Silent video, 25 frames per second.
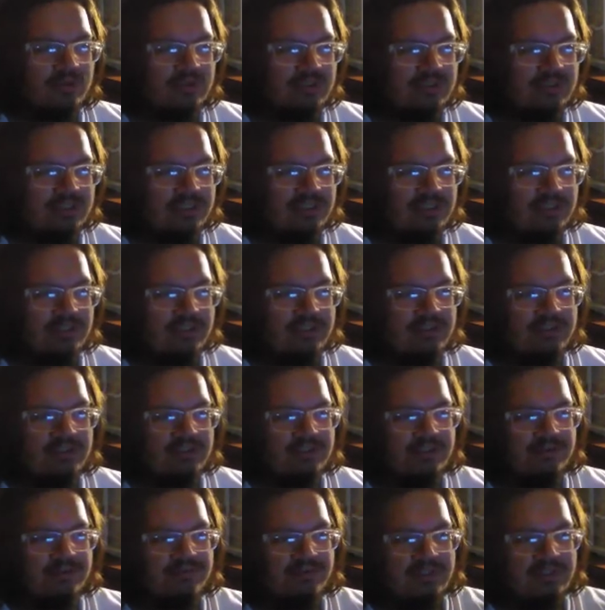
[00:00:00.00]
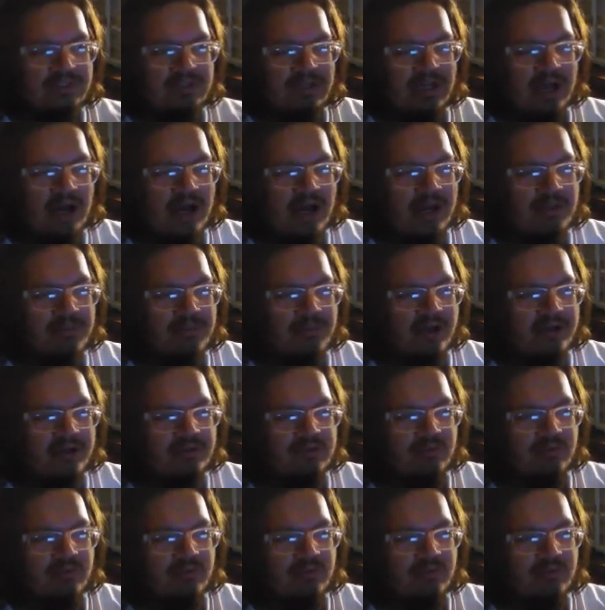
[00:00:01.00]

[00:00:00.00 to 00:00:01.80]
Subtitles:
seeing these different timelines,